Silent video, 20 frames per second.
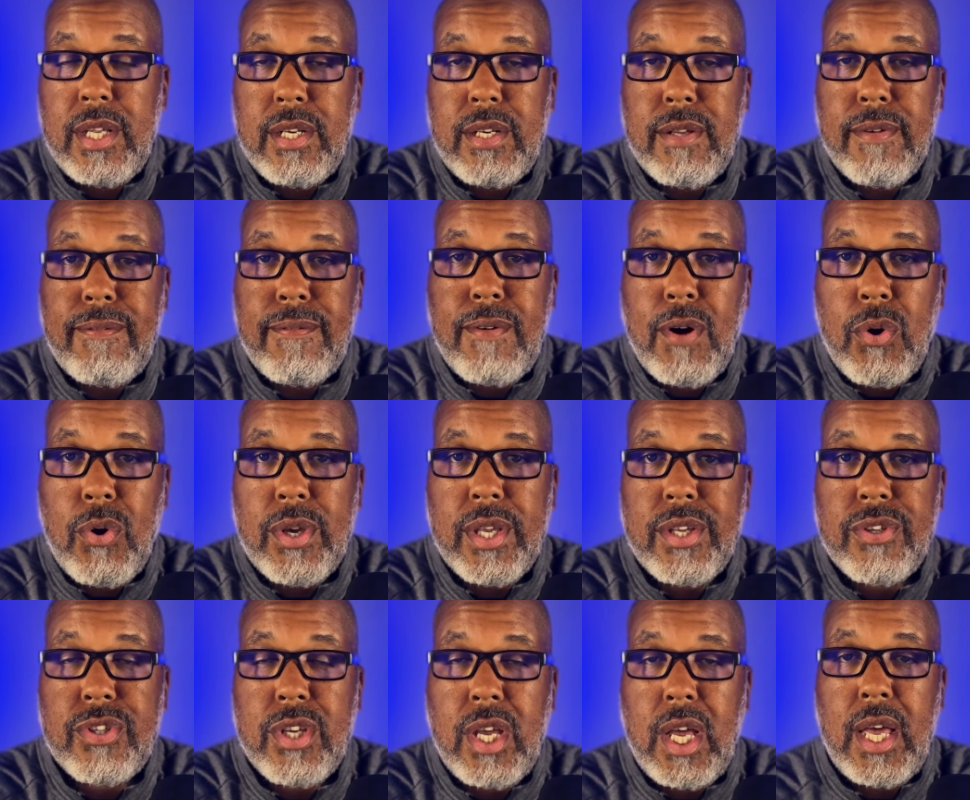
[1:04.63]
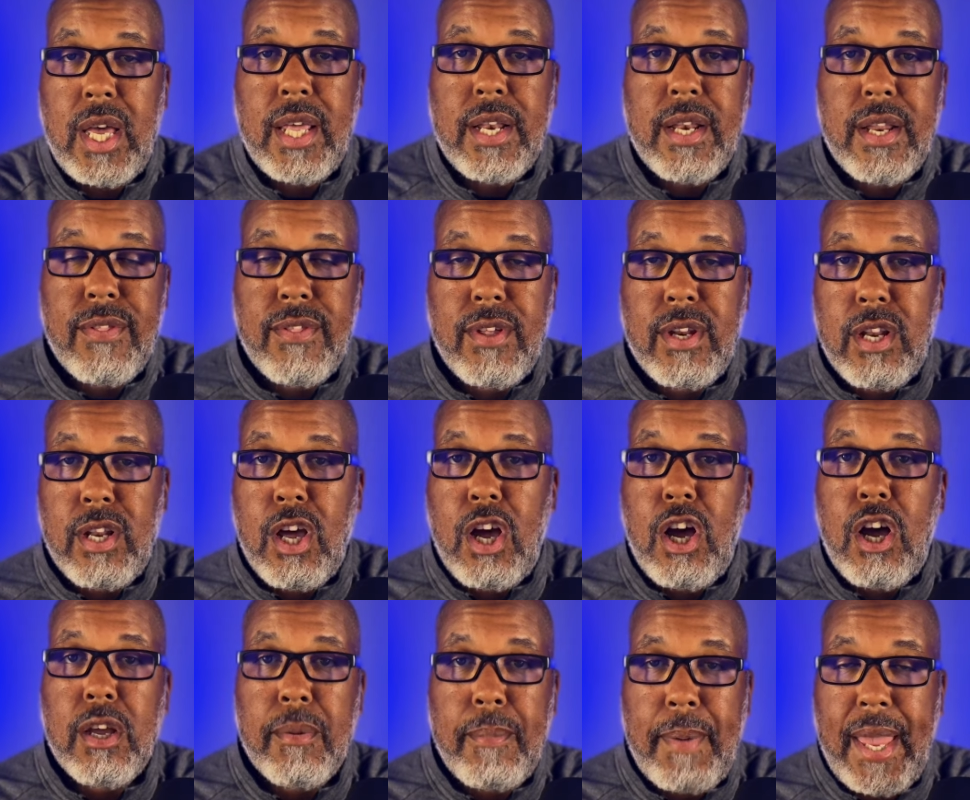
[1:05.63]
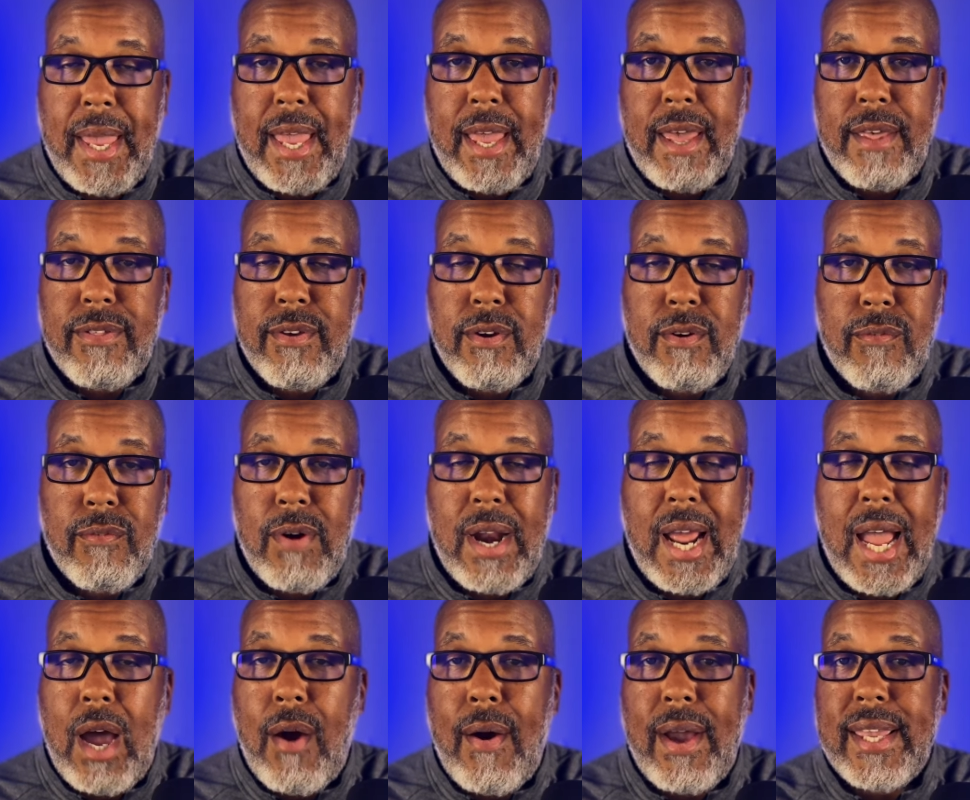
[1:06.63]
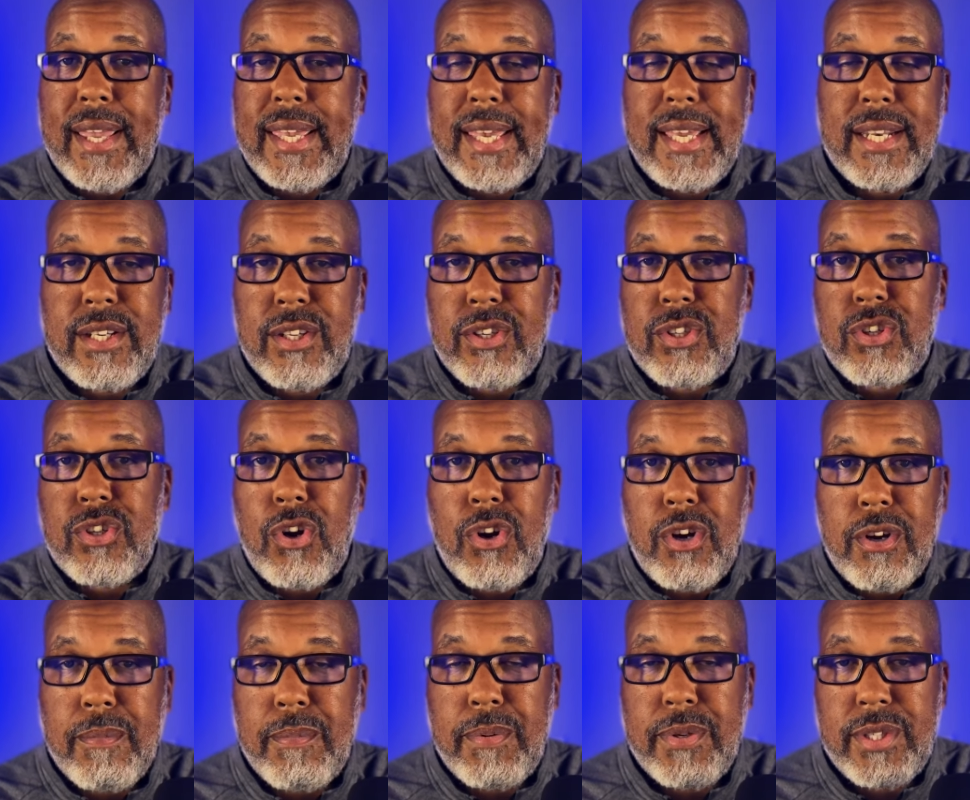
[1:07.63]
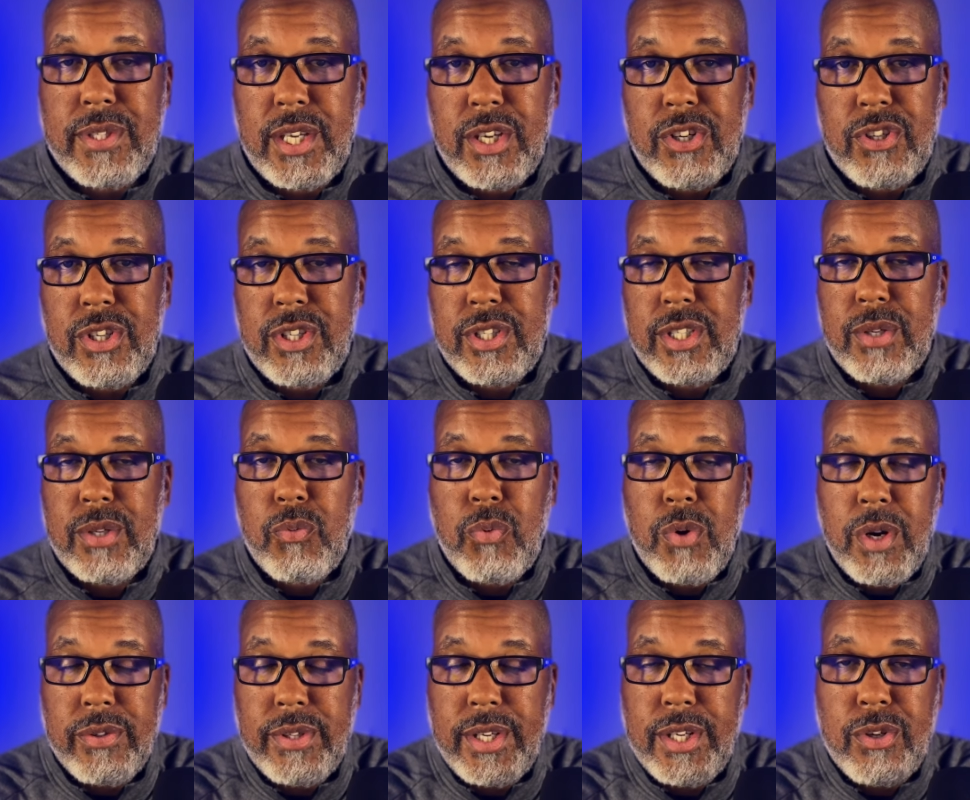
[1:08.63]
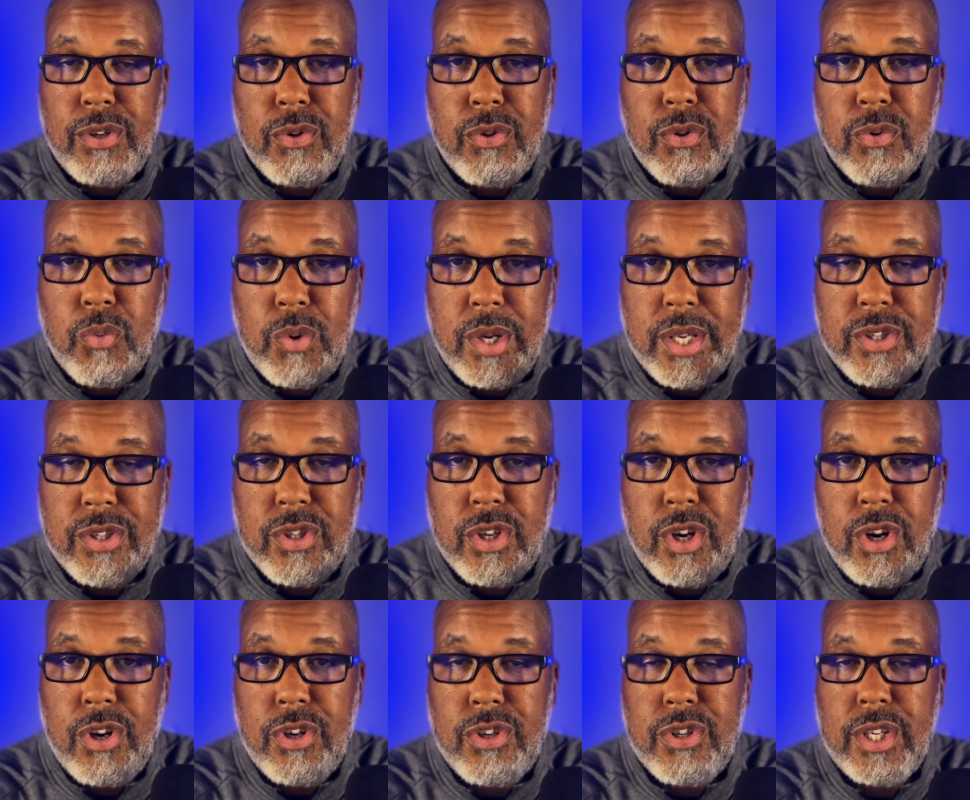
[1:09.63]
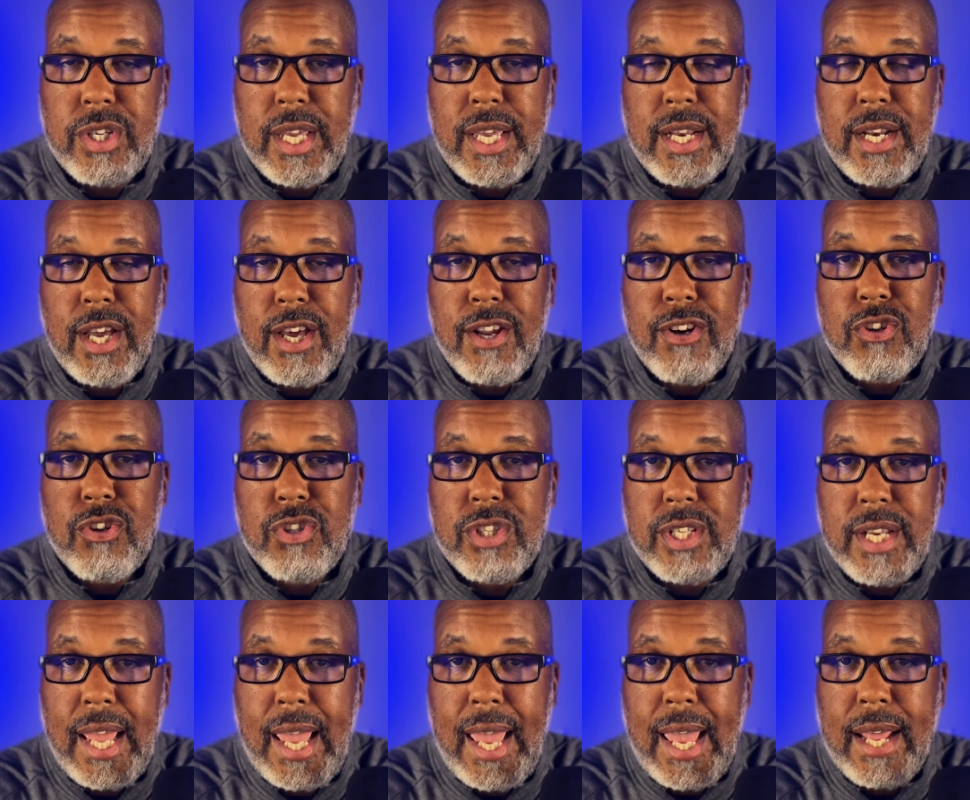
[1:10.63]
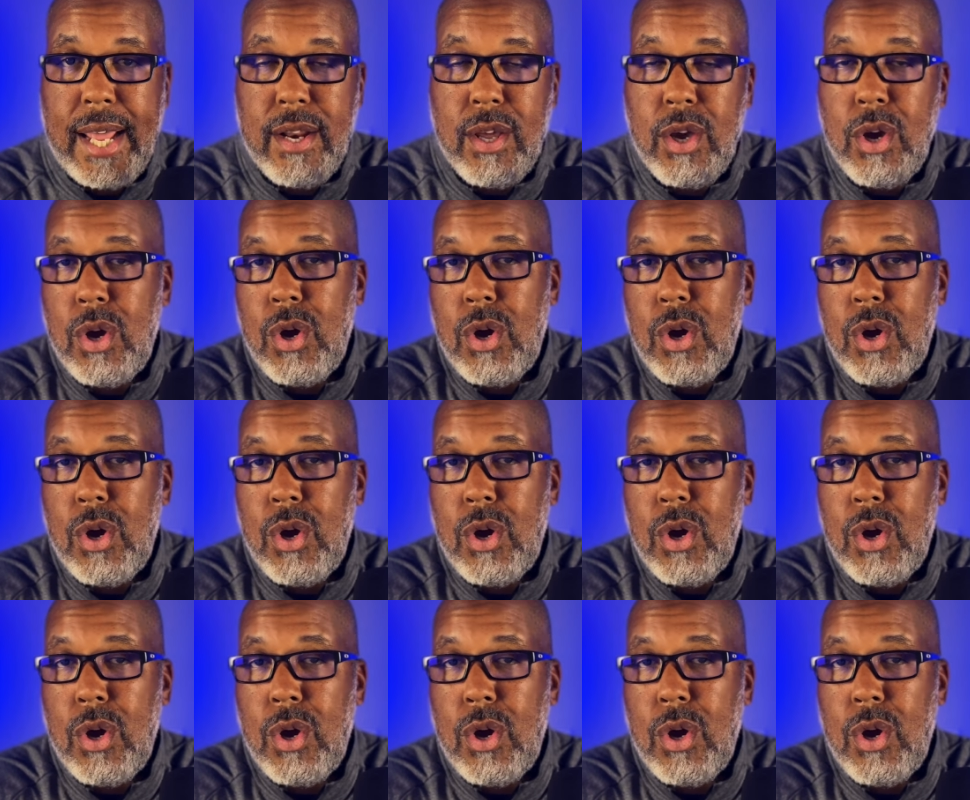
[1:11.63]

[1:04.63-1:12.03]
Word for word: to focus on the long math for how I get to certain positions and really do the research and understand